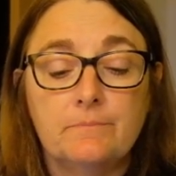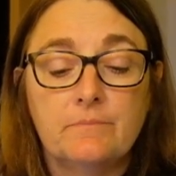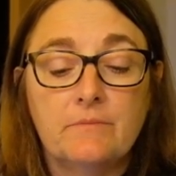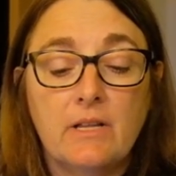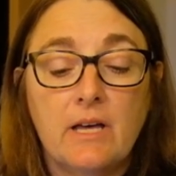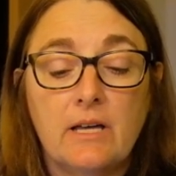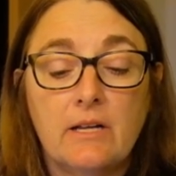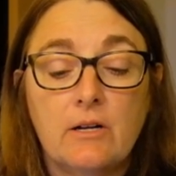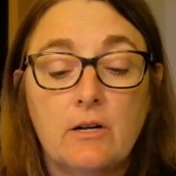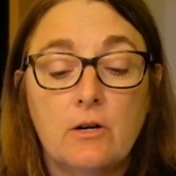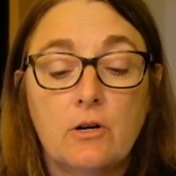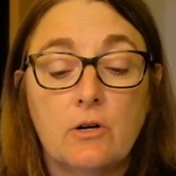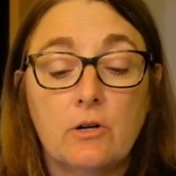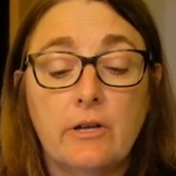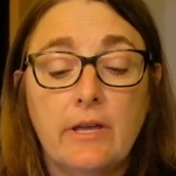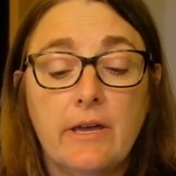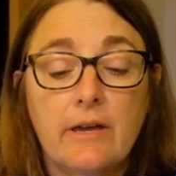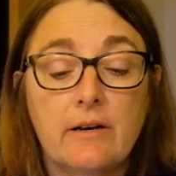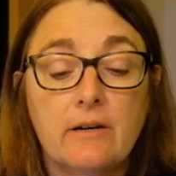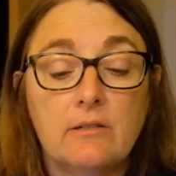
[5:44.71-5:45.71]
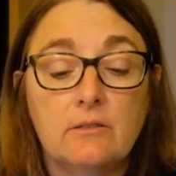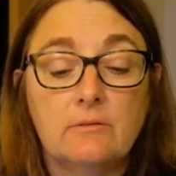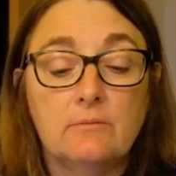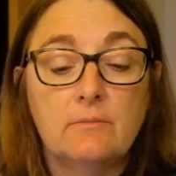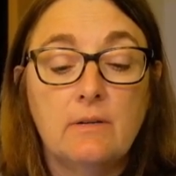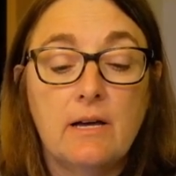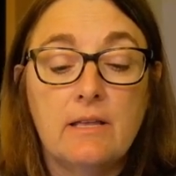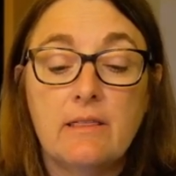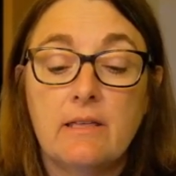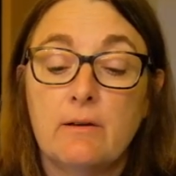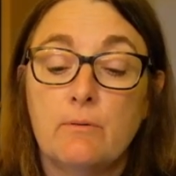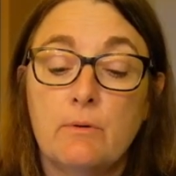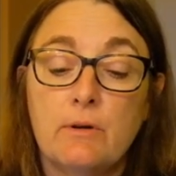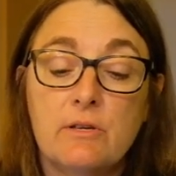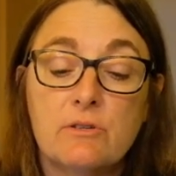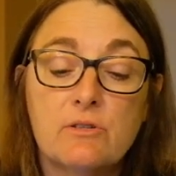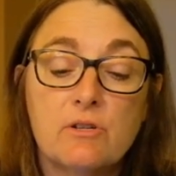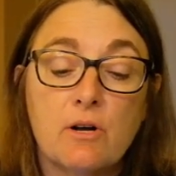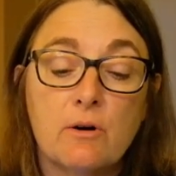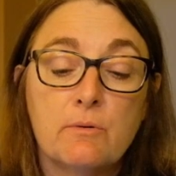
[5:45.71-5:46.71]
not Urquell. I think
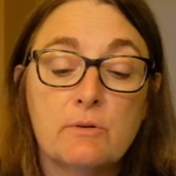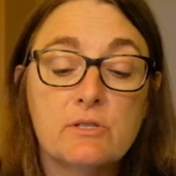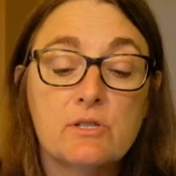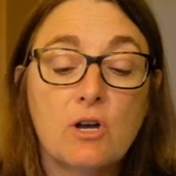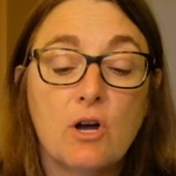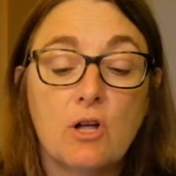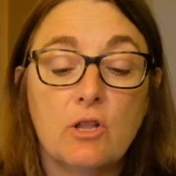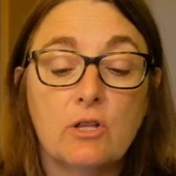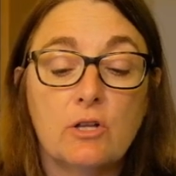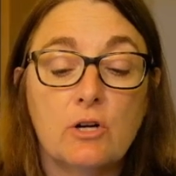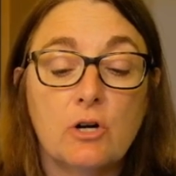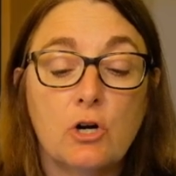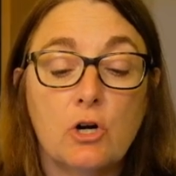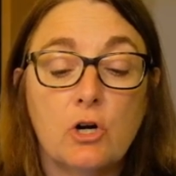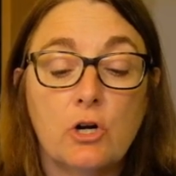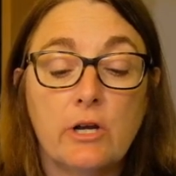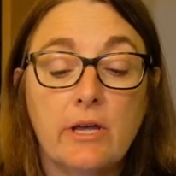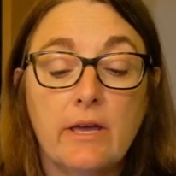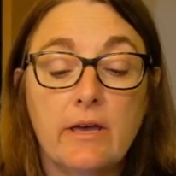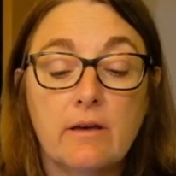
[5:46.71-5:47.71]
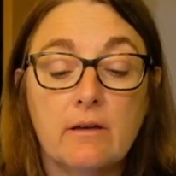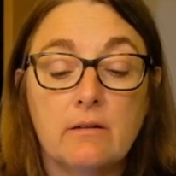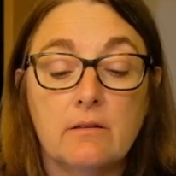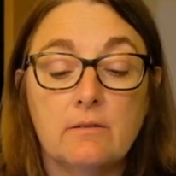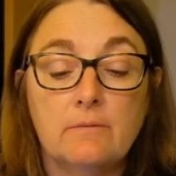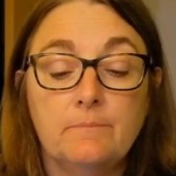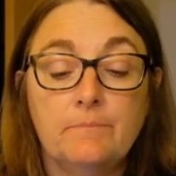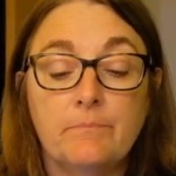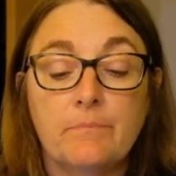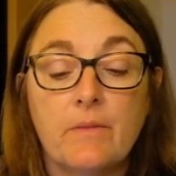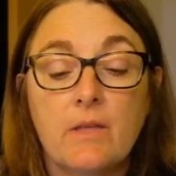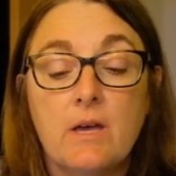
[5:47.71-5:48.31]
we used to always call it Urquell.